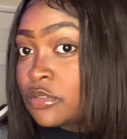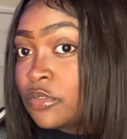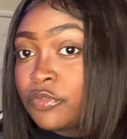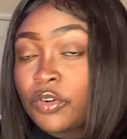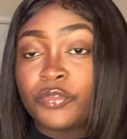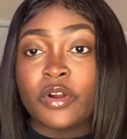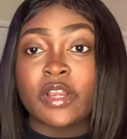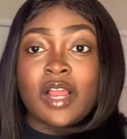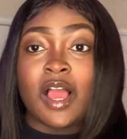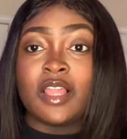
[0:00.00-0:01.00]
for
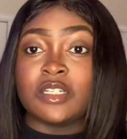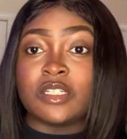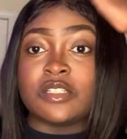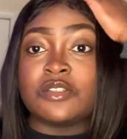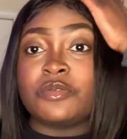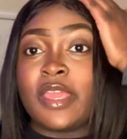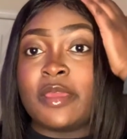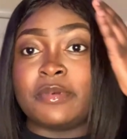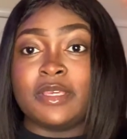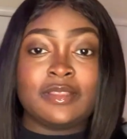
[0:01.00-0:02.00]
$40. You
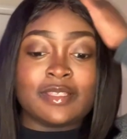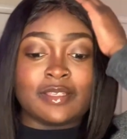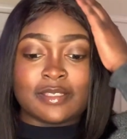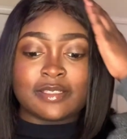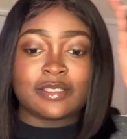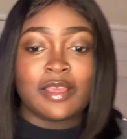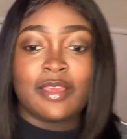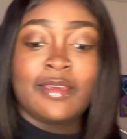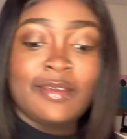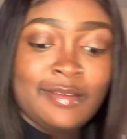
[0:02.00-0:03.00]
can't beat this.
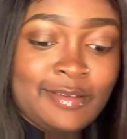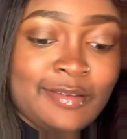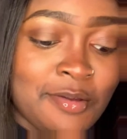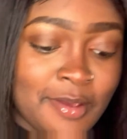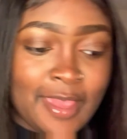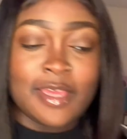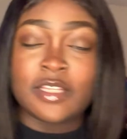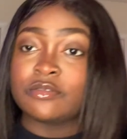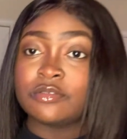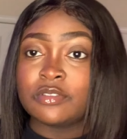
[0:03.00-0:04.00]
You
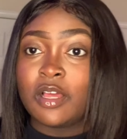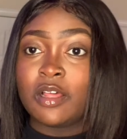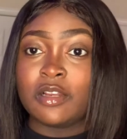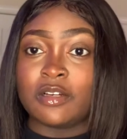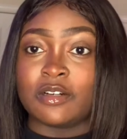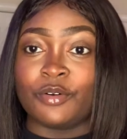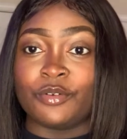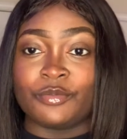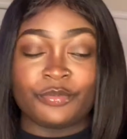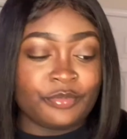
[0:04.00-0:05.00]
can't, hold
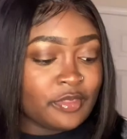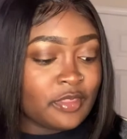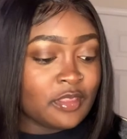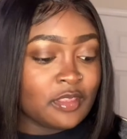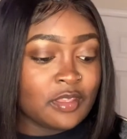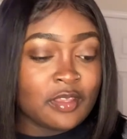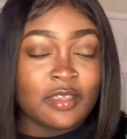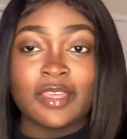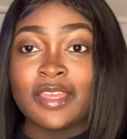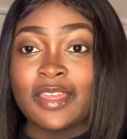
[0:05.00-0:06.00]
on.
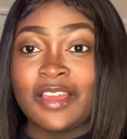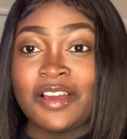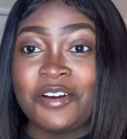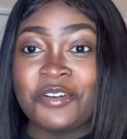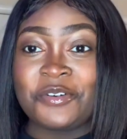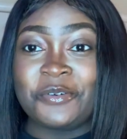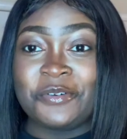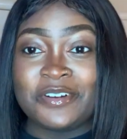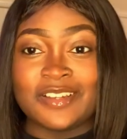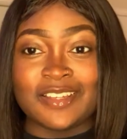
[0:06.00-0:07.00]
Hold
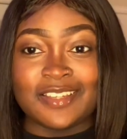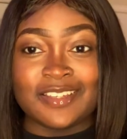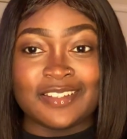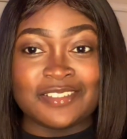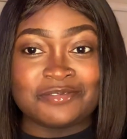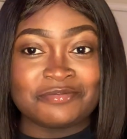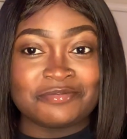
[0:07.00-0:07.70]
on.